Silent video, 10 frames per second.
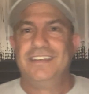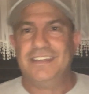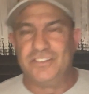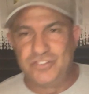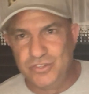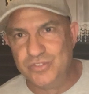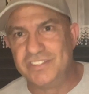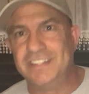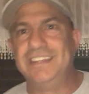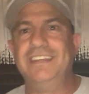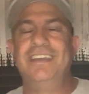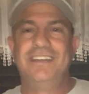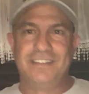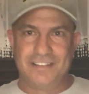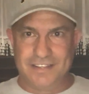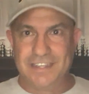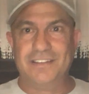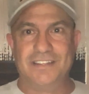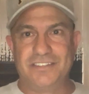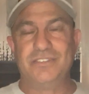It's usually the
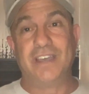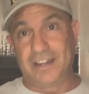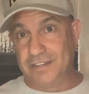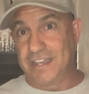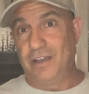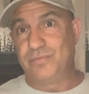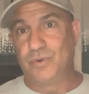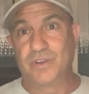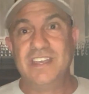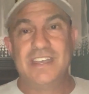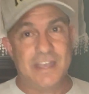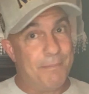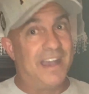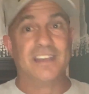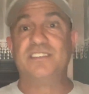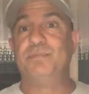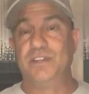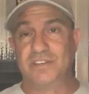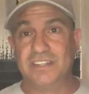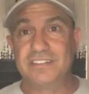legalist you got to look out for, in my
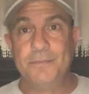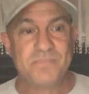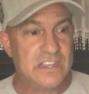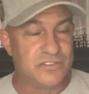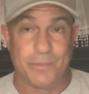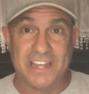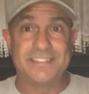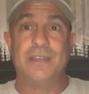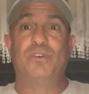experience. So I'm not saying